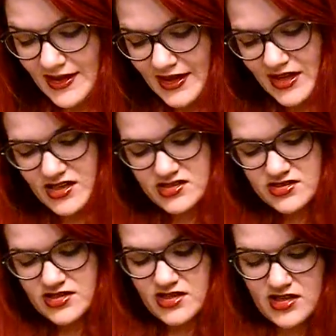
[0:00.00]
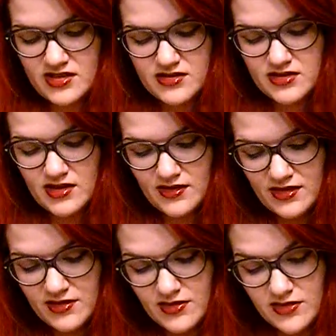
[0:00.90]
And
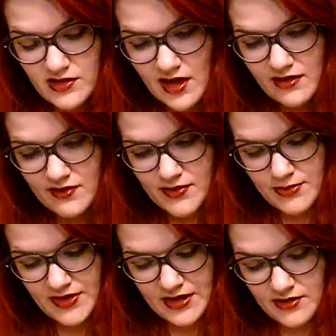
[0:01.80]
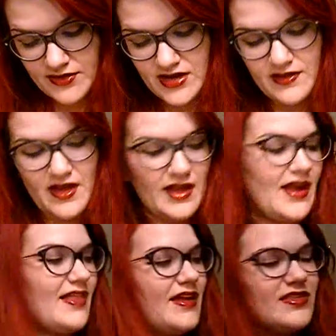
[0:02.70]
the style of the planner that I
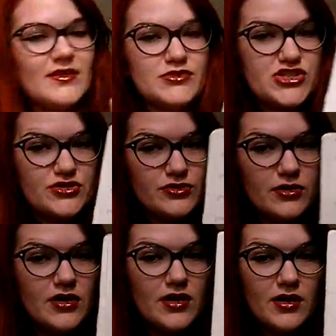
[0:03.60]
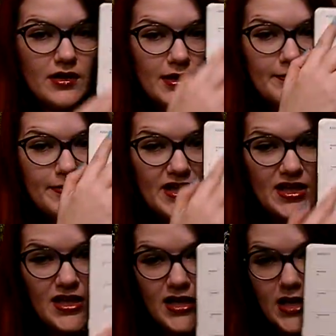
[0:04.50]
like them to
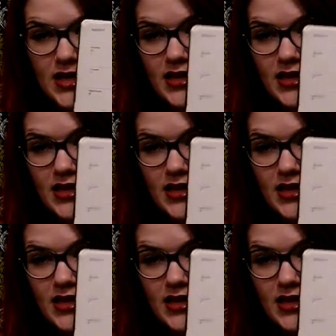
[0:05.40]
be